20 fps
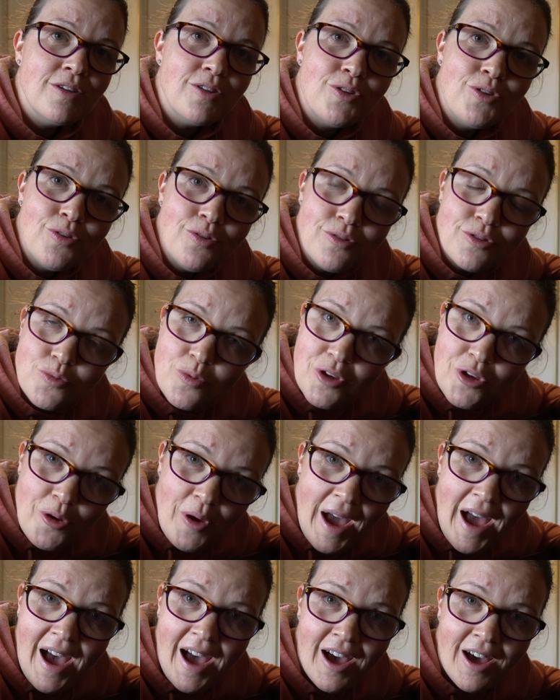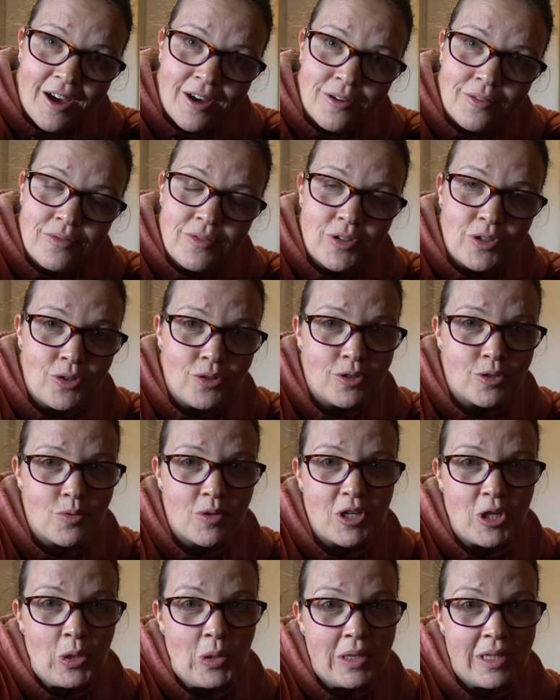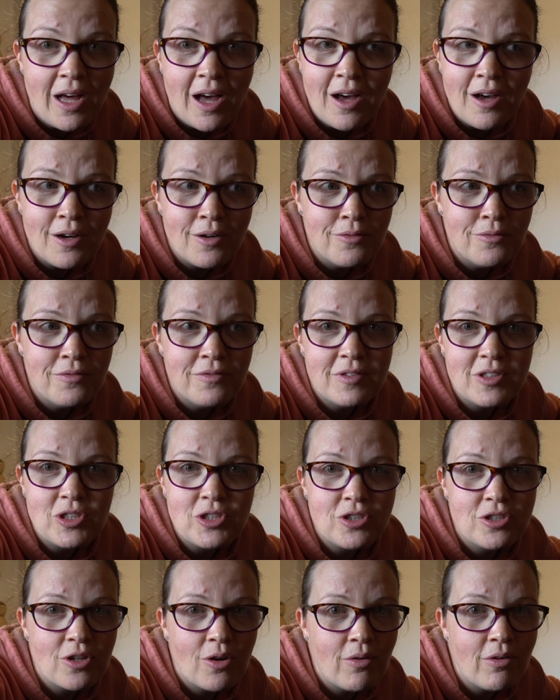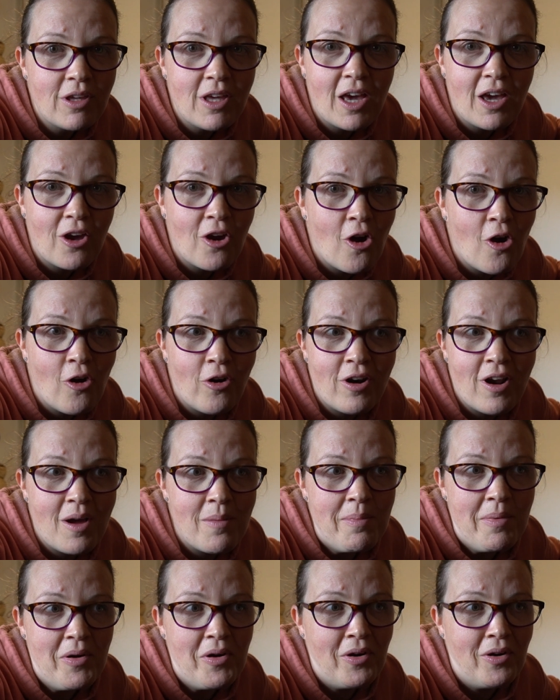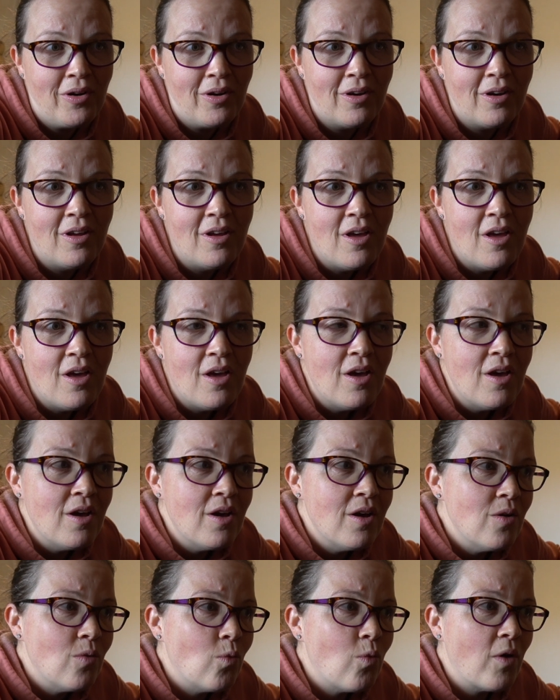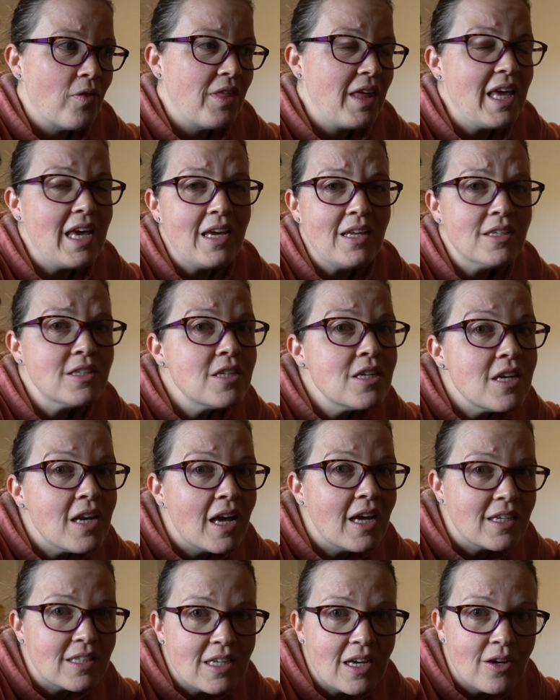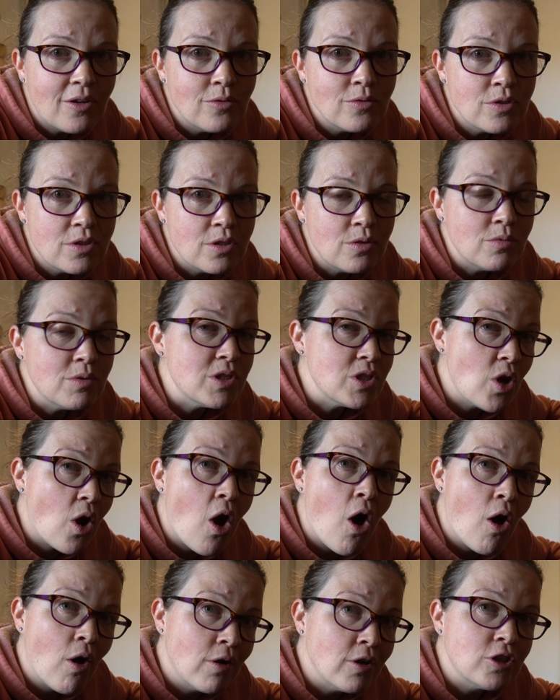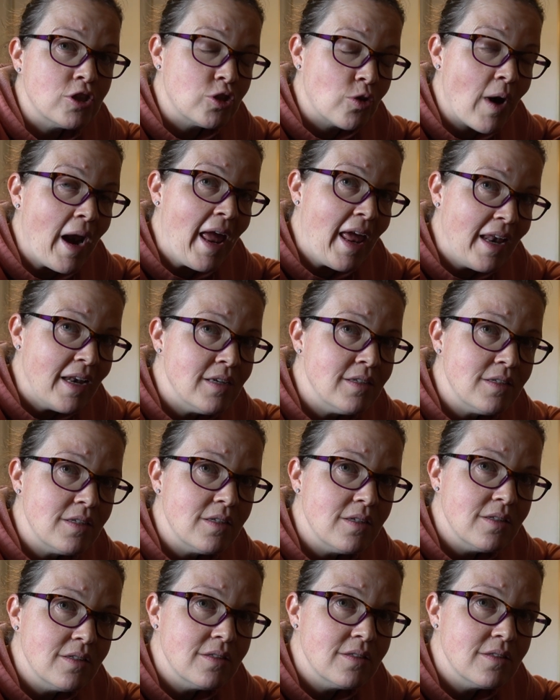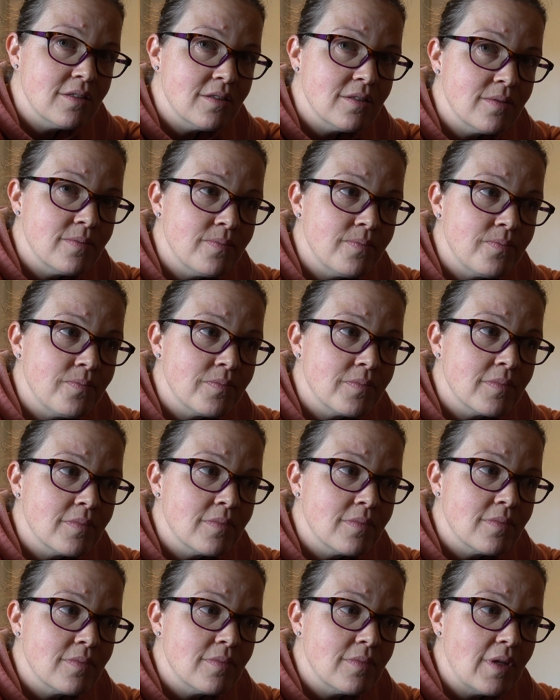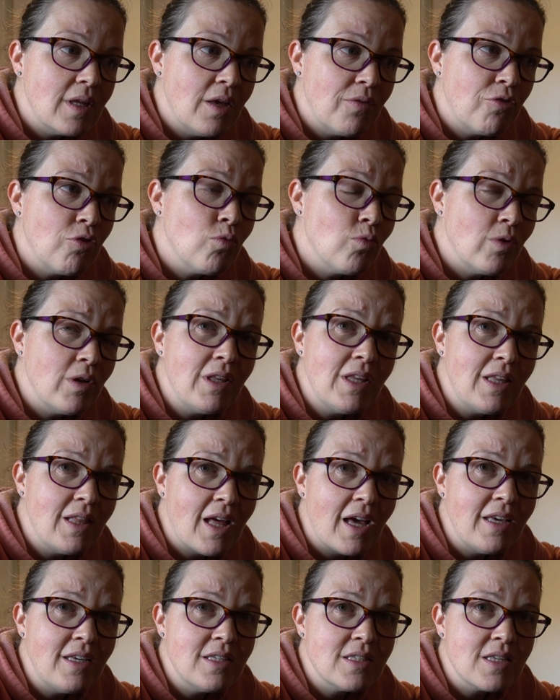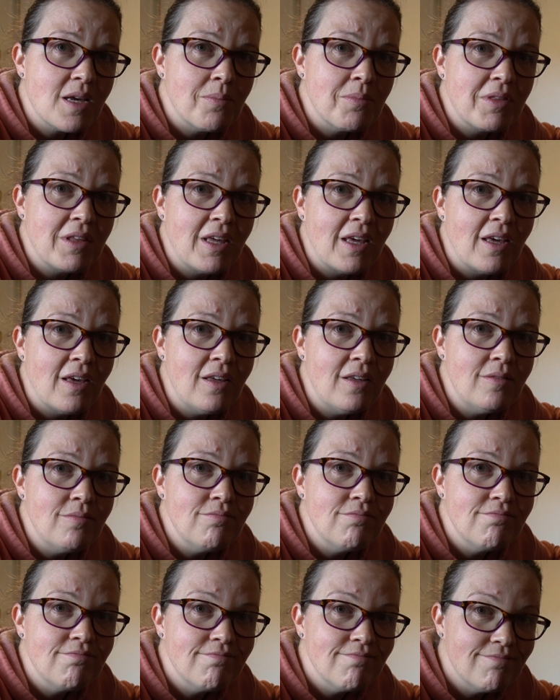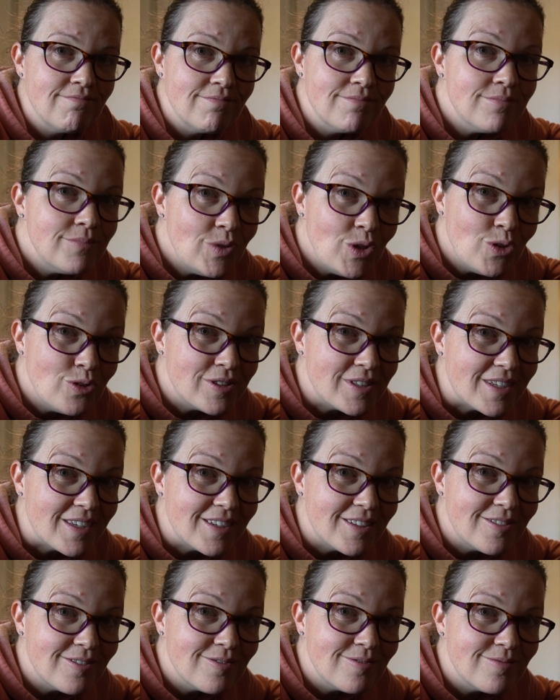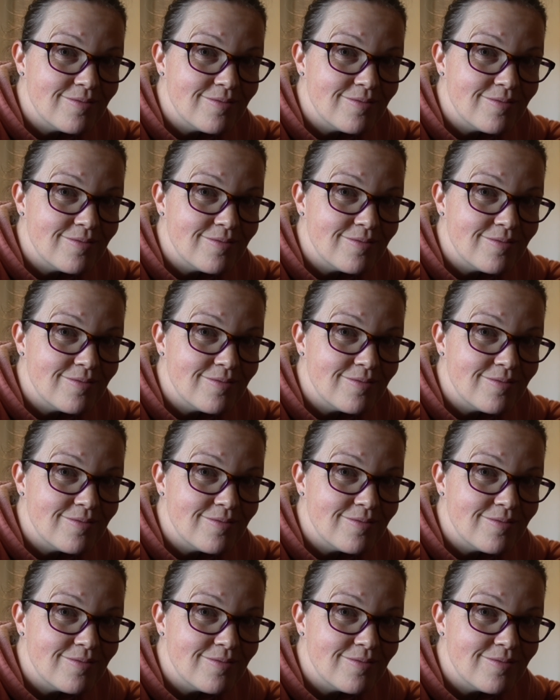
use what you have, use what you love, don't get caught up on what the internet tells you is on trend. If you really like something, use it.